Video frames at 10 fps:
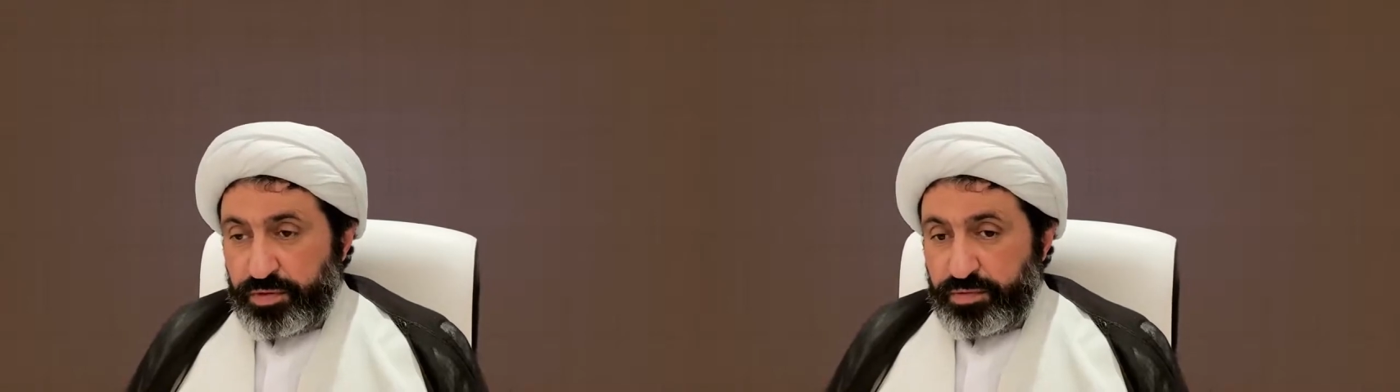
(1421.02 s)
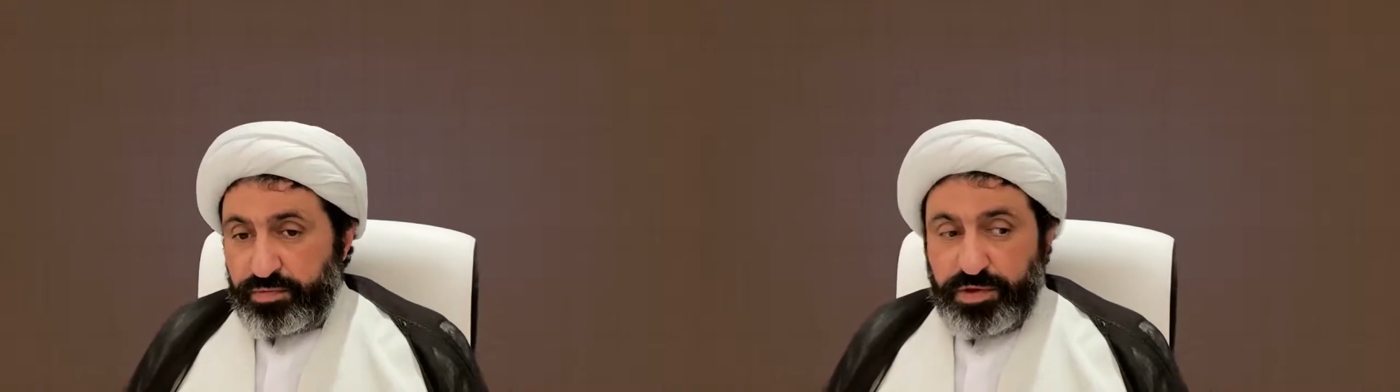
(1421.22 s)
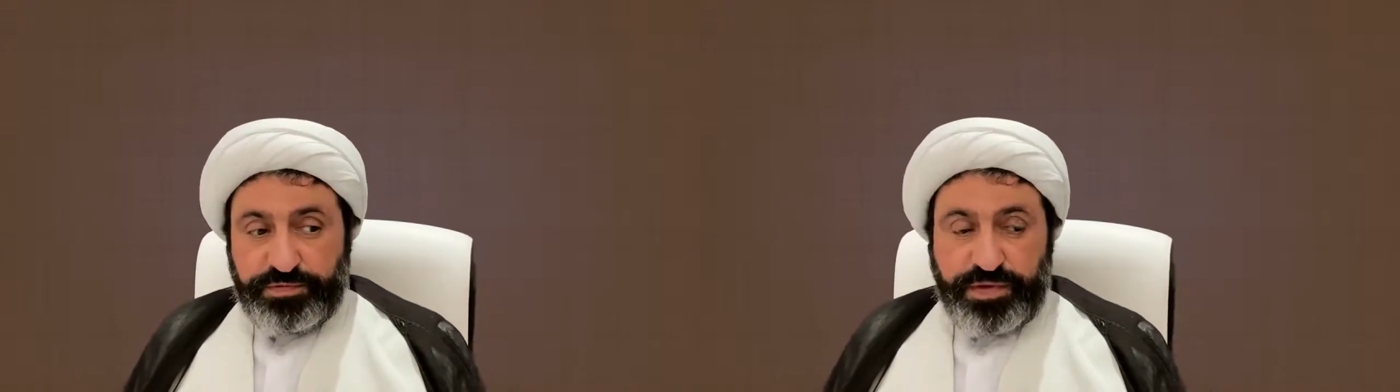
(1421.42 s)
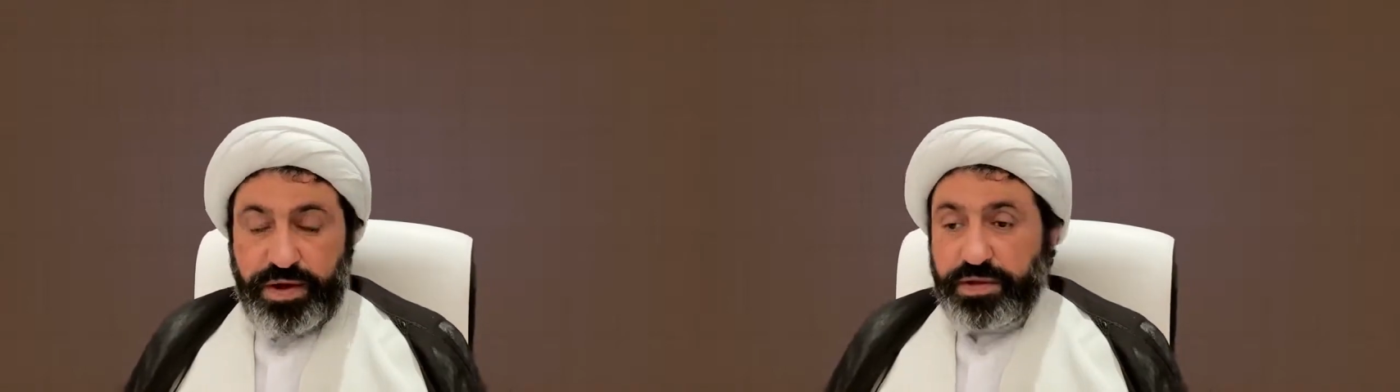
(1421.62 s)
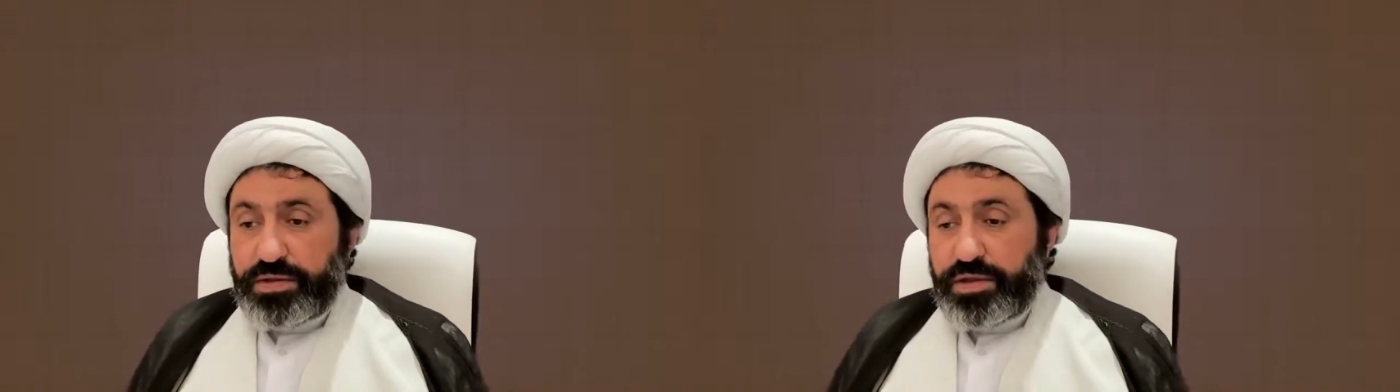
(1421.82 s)
we
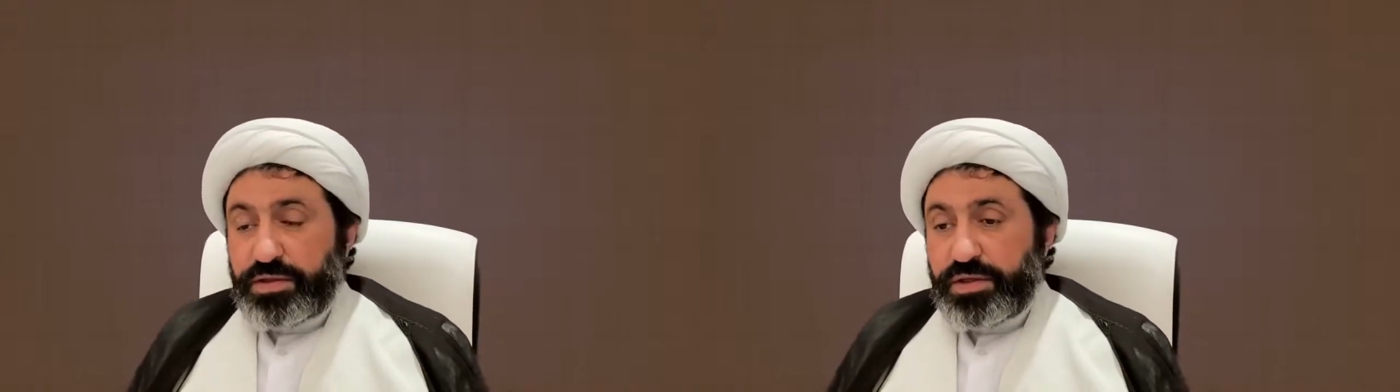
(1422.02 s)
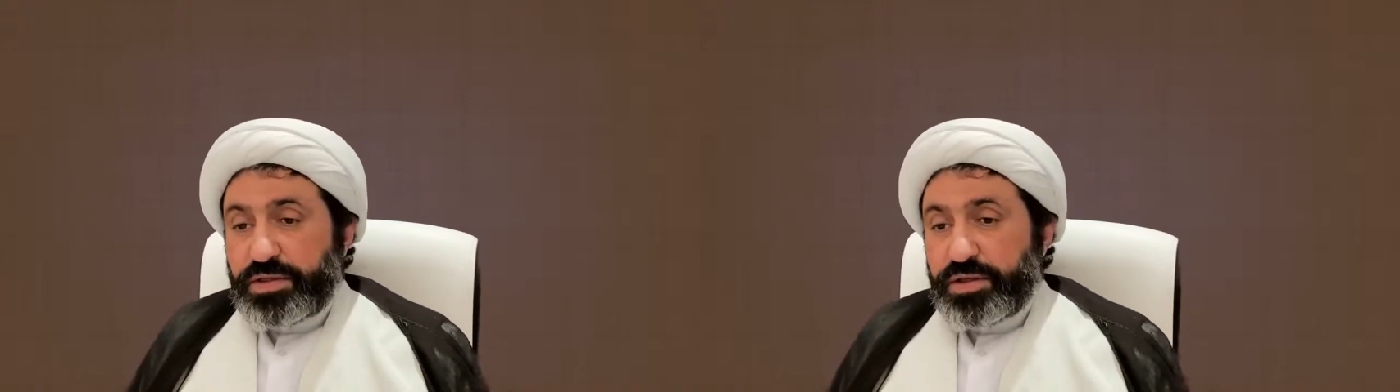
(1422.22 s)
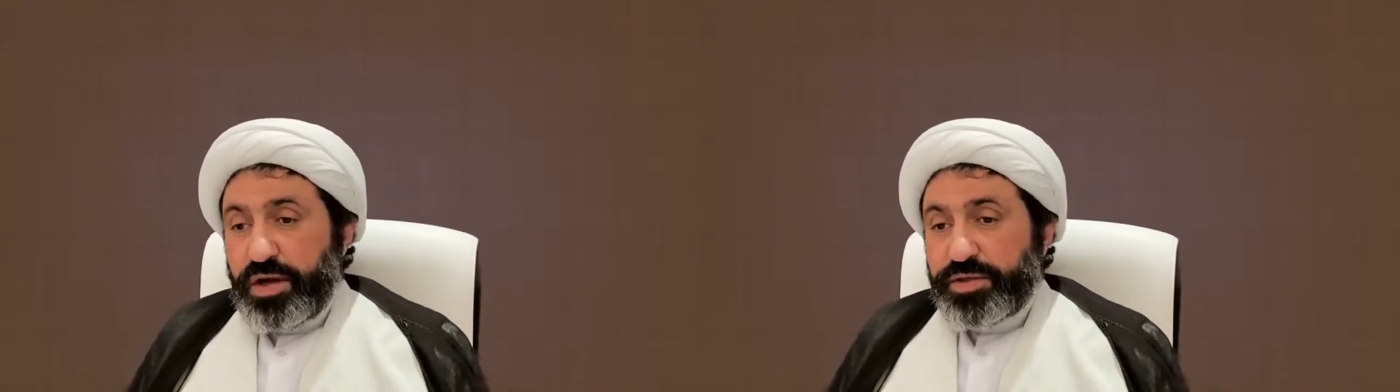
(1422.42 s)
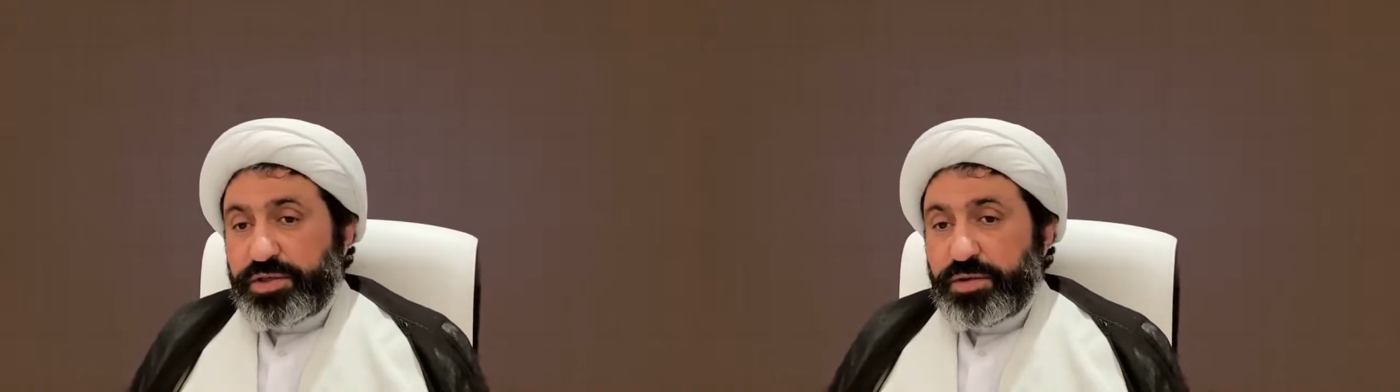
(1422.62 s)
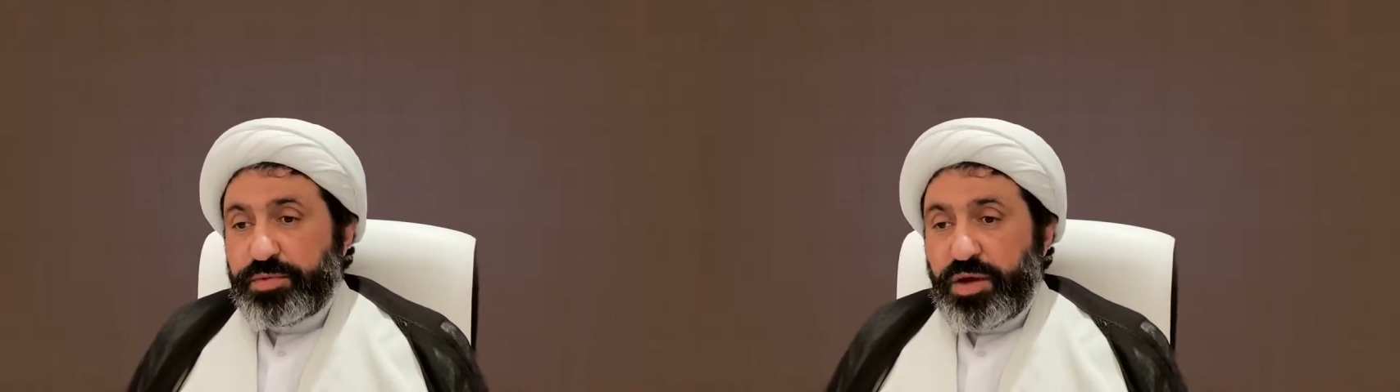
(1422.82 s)
find this concept